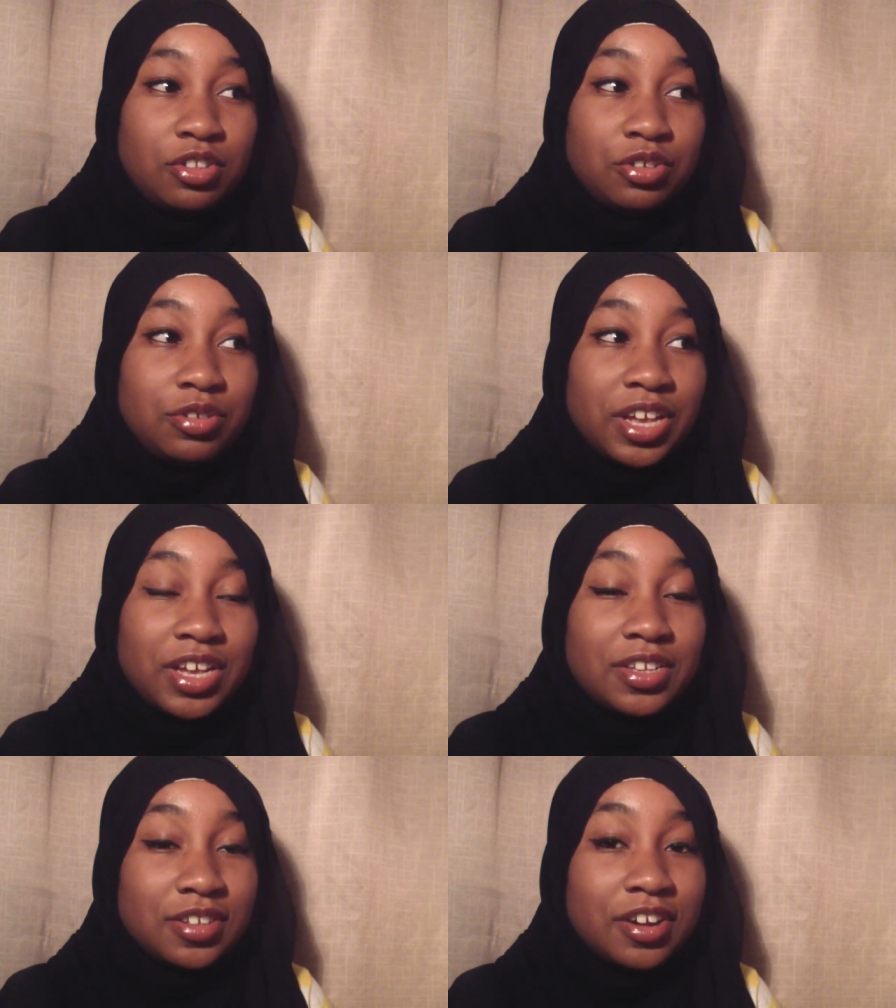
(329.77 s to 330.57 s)
2
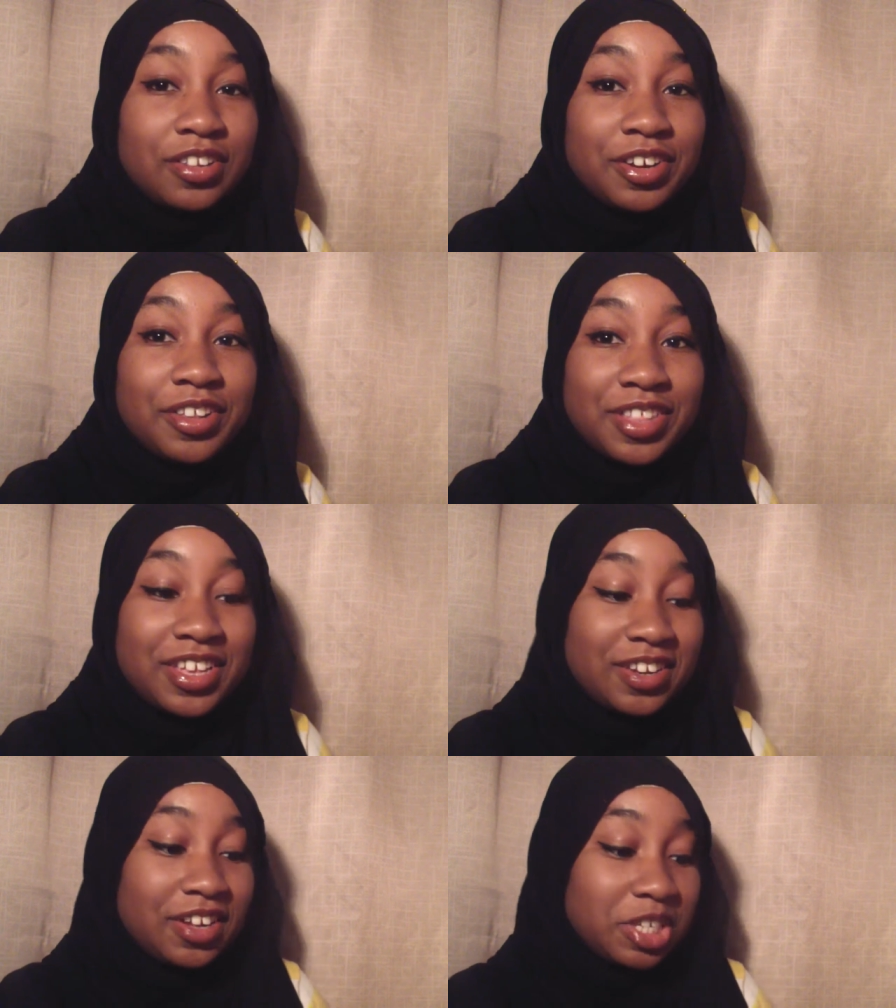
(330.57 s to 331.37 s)
days earlier
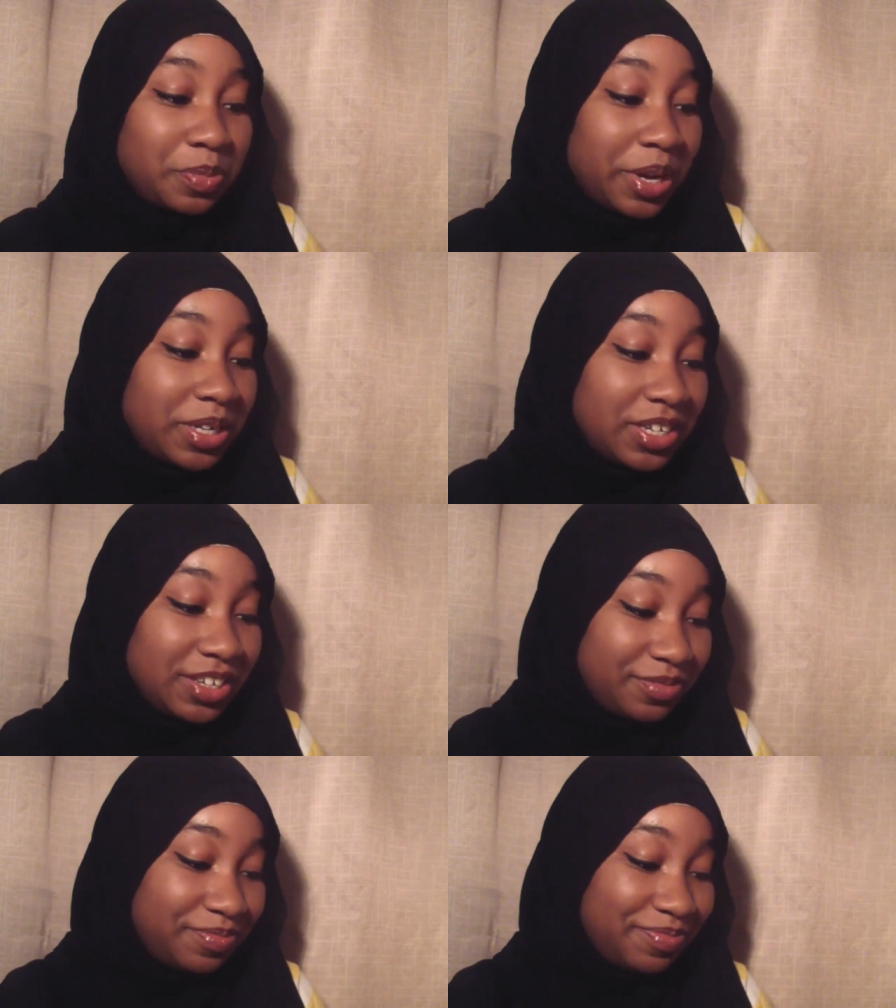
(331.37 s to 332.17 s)
than
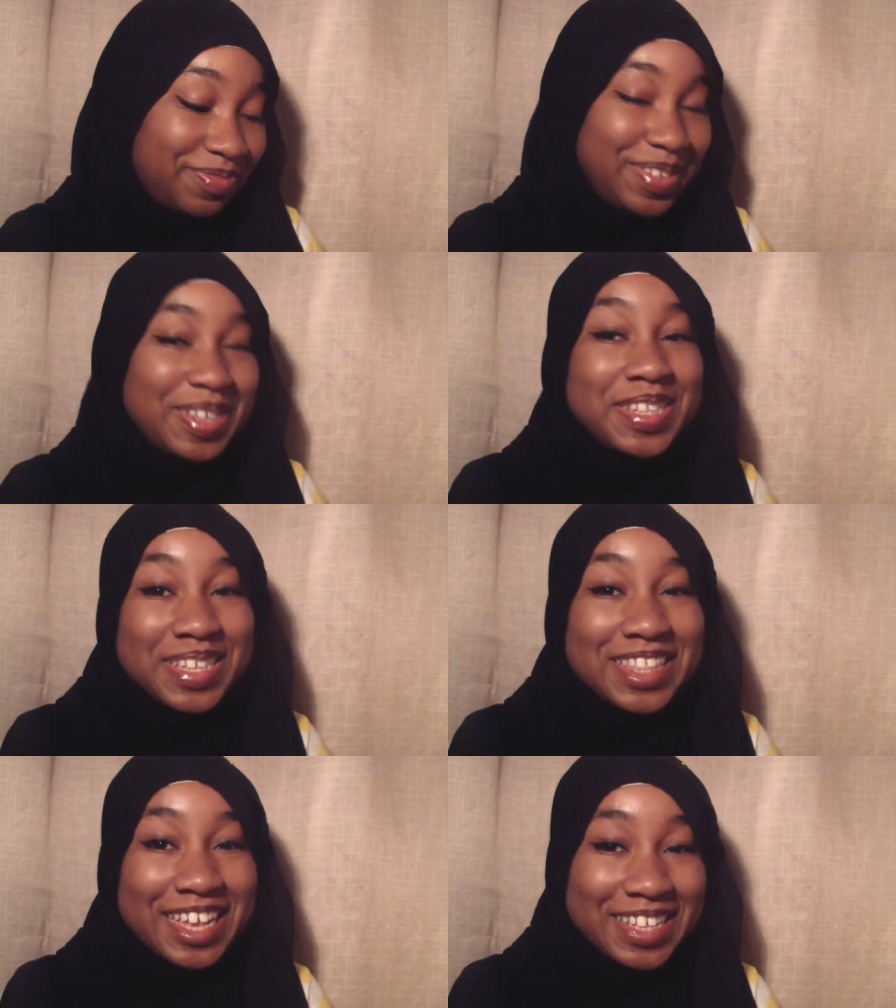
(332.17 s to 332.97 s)
expected.
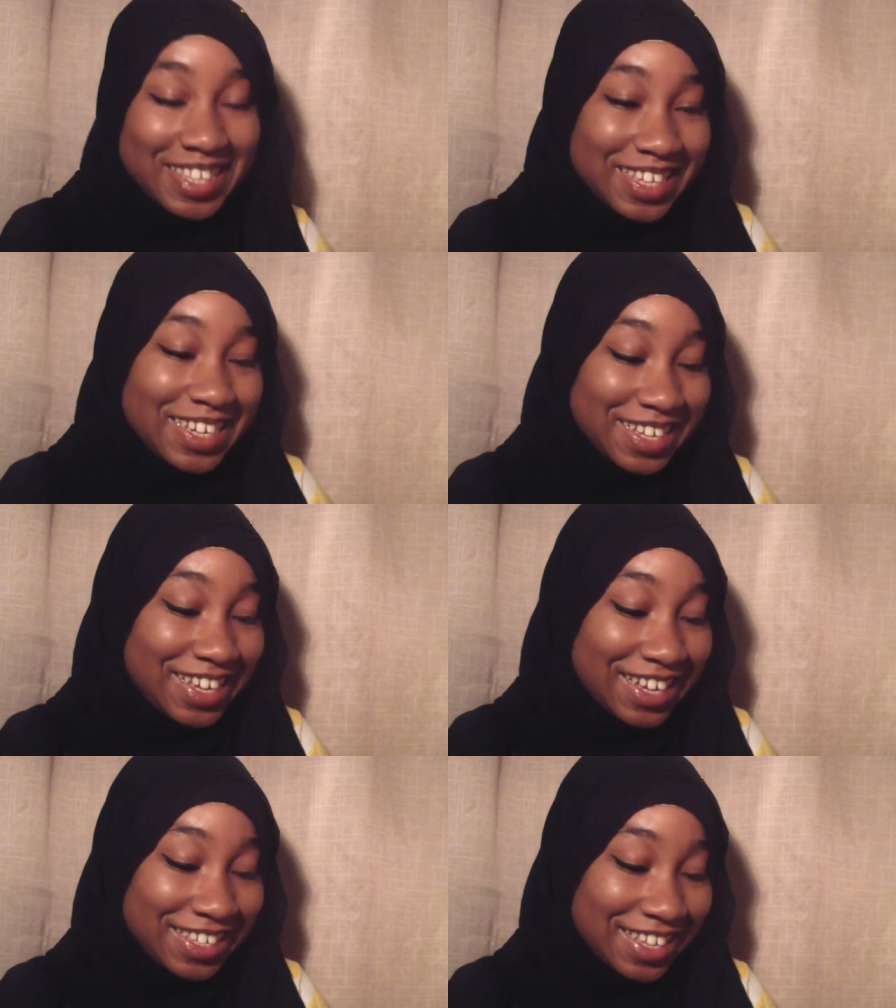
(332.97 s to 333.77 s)
So that's
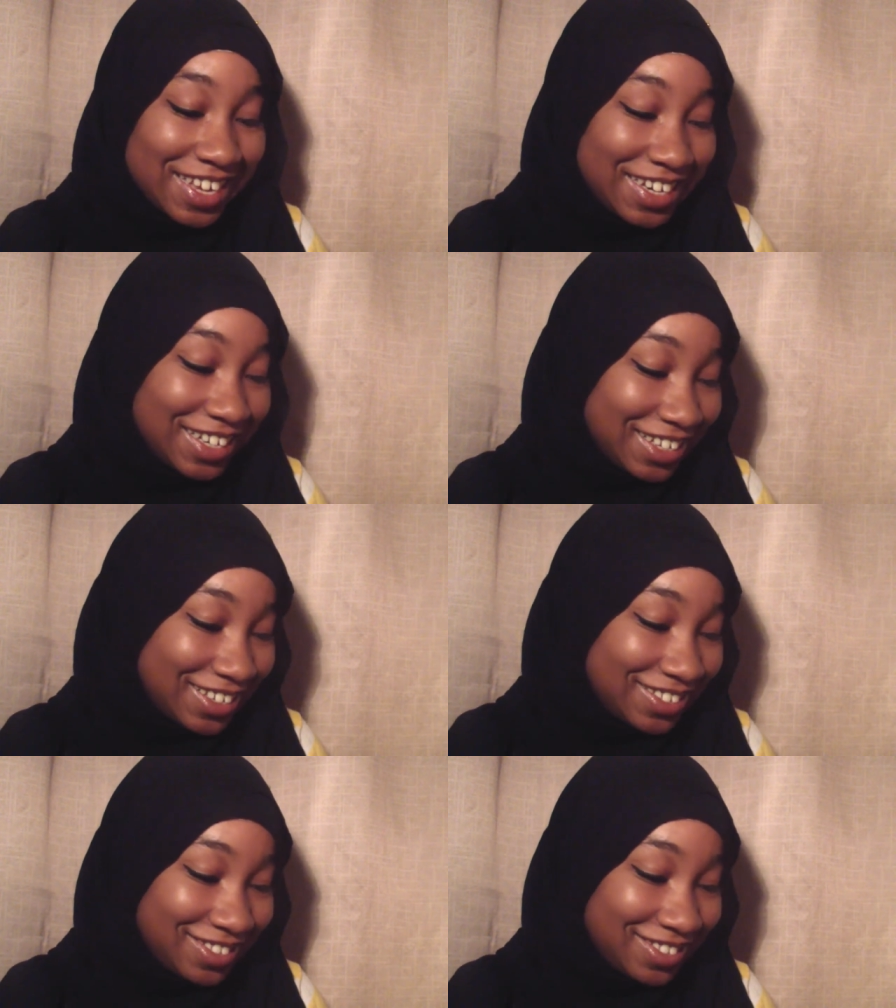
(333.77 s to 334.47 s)
exciting.